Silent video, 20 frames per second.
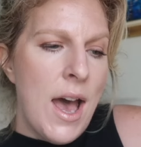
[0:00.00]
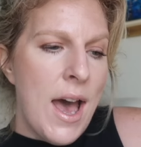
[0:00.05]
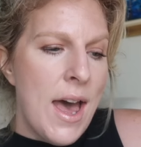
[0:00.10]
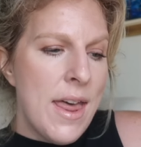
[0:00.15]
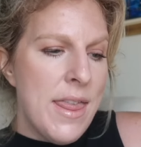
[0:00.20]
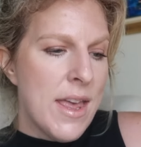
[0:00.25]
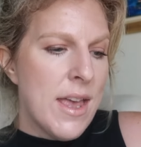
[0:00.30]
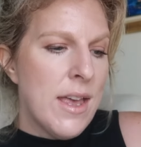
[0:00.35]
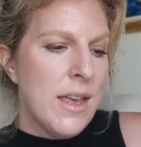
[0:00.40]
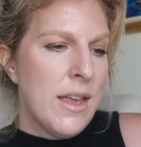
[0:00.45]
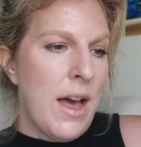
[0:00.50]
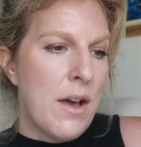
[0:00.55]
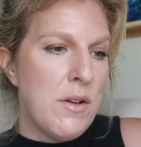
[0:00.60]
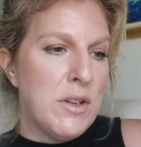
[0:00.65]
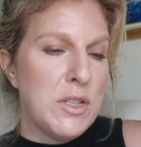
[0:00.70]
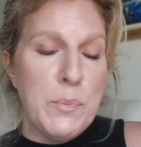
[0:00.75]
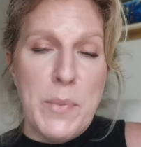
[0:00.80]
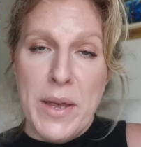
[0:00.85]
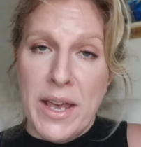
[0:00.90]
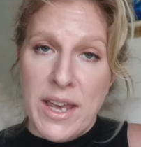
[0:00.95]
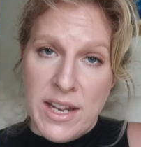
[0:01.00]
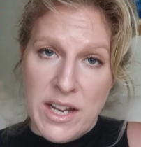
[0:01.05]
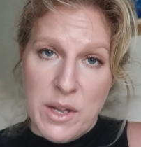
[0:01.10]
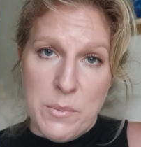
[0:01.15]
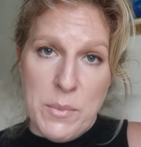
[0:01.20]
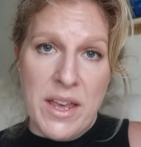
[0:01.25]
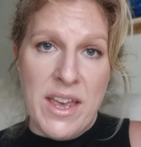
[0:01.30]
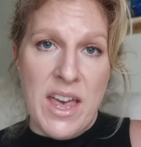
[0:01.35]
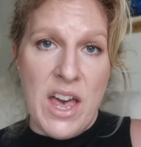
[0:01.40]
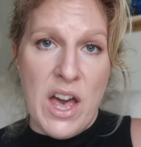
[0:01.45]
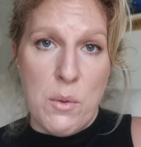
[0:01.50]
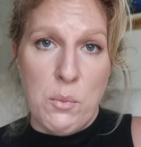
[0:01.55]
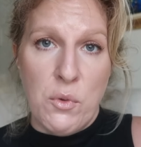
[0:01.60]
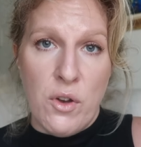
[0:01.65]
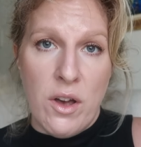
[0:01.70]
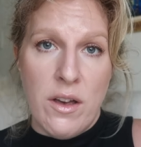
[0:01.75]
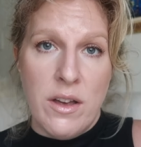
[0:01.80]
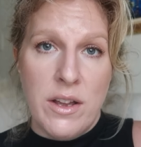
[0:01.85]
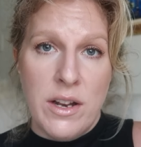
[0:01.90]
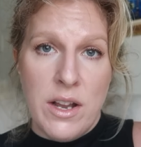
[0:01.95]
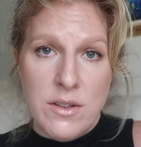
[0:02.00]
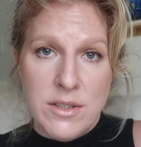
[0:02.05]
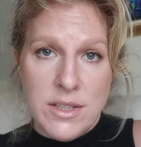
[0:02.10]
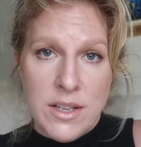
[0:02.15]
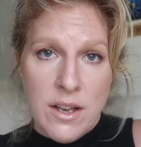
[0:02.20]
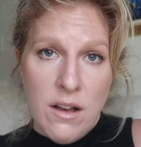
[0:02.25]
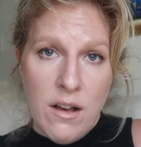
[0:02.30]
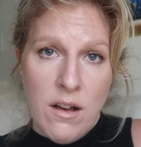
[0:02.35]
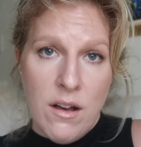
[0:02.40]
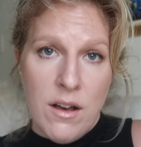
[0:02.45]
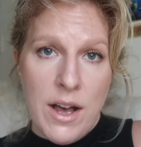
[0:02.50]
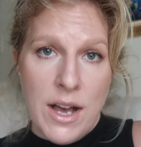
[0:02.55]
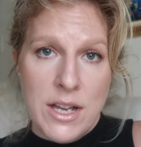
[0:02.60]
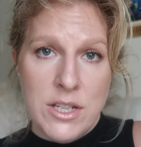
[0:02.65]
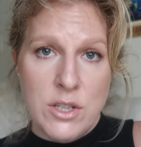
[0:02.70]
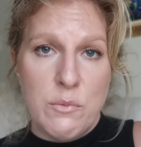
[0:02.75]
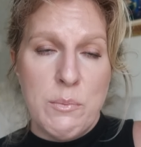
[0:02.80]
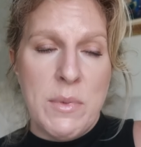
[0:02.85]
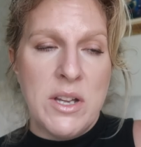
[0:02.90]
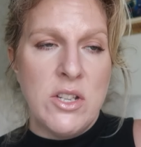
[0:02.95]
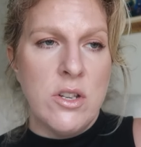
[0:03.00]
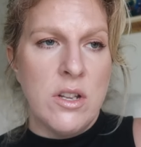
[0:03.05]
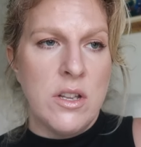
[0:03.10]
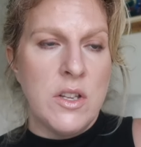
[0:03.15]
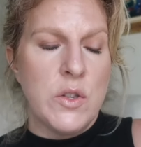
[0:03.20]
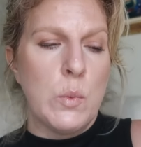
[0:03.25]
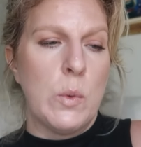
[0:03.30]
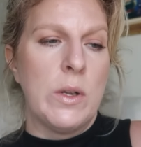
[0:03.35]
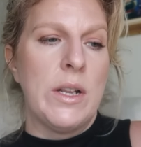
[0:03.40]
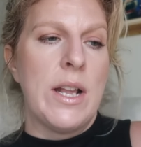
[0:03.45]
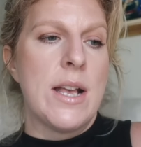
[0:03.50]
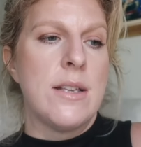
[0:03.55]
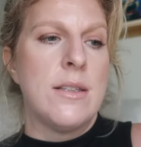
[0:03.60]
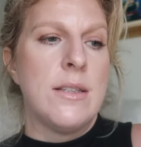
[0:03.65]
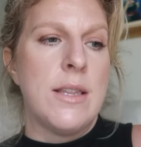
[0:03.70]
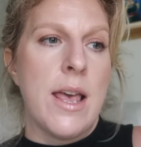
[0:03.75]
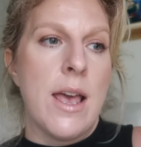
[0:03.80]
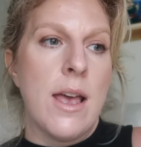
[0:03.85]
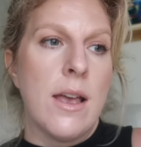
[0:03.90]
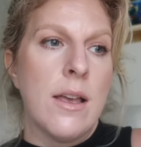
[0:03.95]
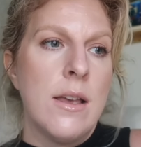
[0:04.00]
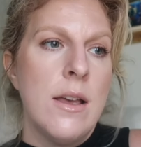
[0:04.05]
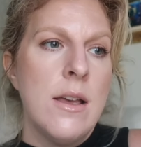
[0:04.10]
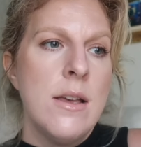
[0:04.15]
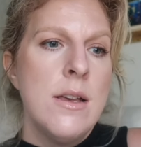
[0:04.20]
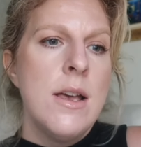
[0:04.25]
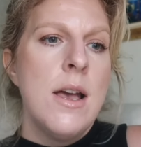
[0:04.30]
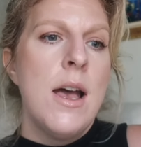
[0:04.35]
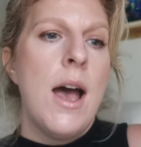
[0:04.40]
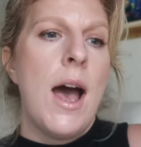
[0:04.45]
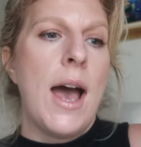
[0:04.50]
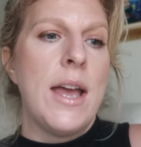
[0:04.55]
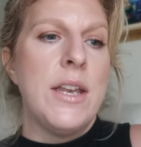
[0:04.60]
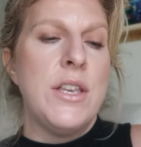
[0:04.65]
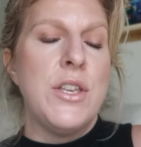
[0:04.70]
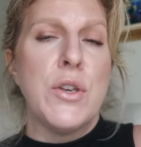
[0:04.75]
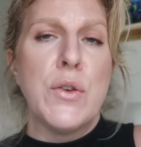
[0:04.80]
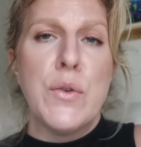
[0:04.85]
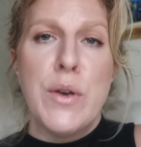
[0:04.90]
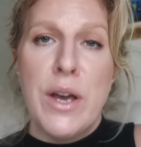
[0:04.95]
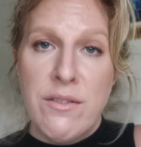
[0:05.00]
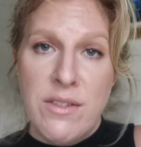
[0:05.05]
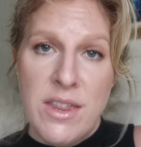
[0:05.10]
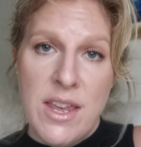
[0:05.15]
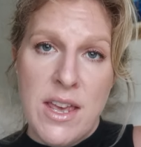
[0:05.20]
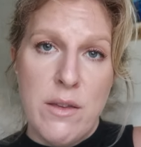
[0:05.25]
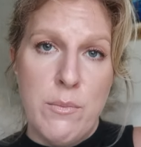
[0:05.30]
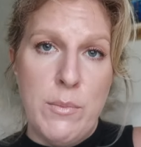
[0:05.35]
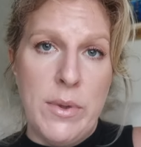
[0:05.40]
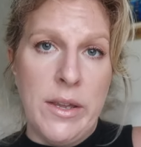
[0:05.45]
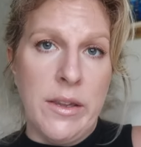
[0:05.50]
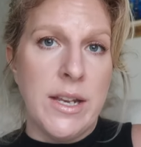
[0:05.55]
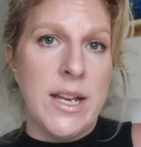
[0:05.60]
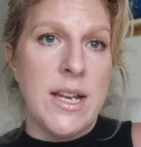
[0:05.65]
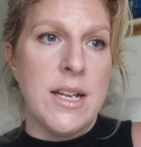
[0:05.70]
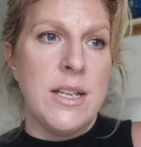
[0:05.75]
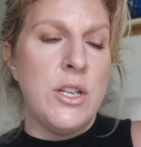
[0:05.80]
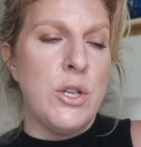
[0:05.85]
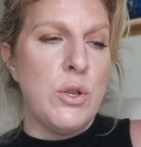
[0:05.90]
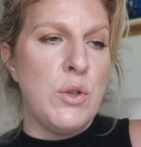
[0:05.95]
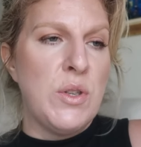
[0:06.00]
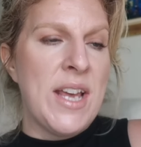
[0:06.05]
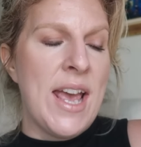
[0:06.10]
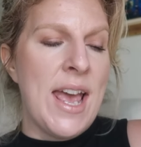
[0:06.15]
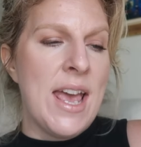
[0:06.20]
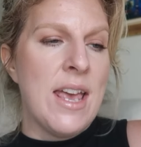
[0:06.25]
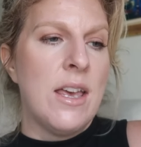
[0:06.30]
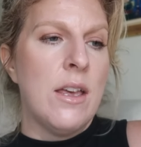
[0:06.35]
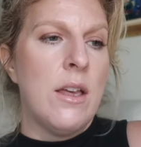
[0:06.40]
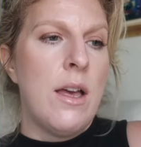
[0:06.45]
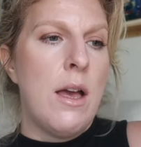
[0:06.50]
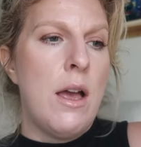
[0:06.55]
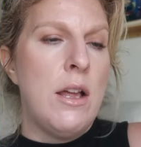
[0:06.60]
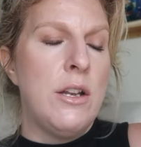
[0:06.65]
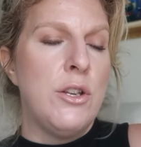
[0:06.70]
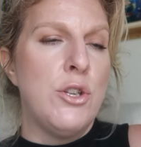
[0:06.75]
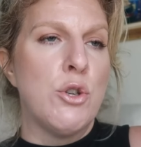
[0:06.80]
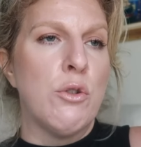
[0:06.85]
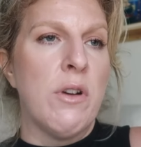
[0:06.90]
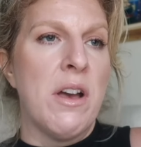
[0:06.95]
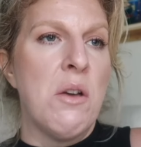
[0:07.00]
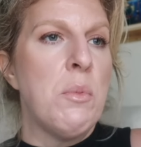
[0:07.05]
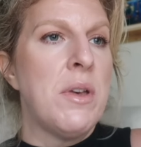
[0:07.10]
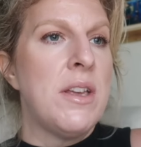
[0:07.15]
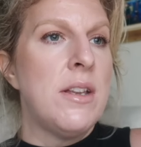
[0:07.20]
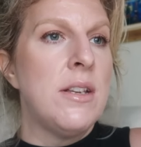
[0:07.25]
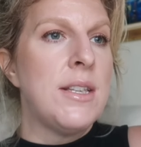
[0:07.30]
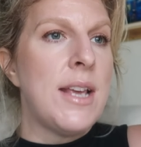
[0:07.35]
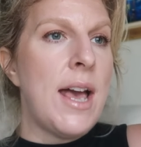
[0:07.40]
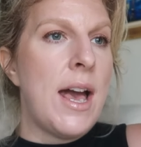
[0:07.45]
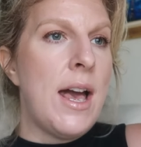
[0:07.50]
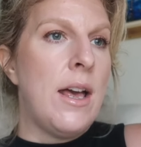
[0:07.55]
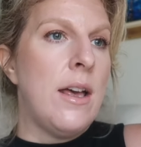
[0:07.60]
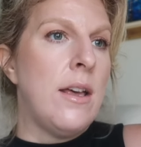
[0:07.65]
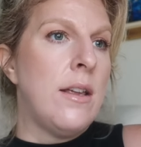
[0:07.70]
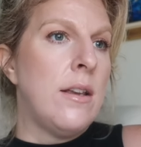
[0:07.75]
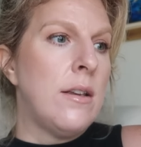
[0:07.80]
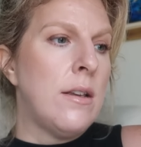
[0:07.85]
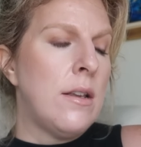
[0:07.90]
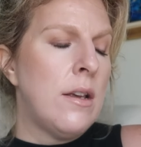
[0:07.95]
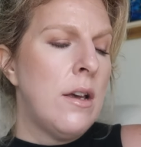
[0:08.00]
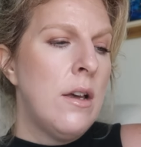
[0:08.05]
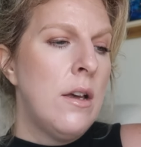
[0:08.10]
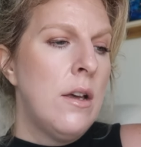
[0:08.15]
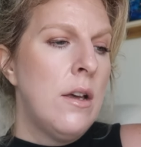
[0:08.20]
I think I was picking up my camera and I was like, oh, I should mention this one last thing. I do have the ability to take enjoyment and